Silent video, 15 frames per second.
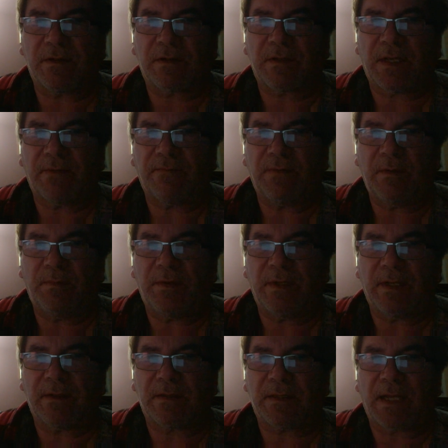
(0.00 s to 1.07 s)
set
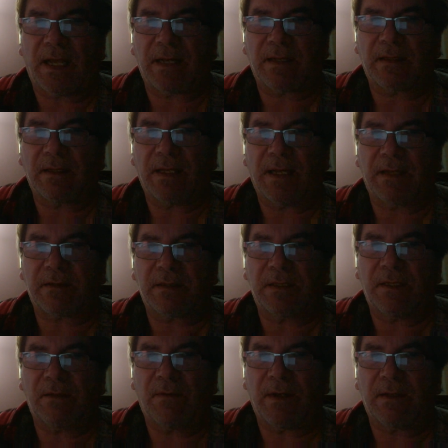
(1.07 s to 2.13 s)
VPN static
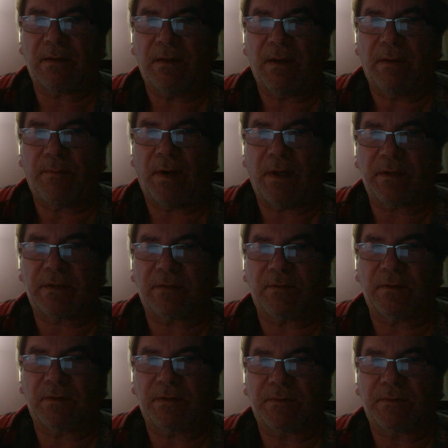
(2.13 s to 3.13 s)
SD-WAN policy root.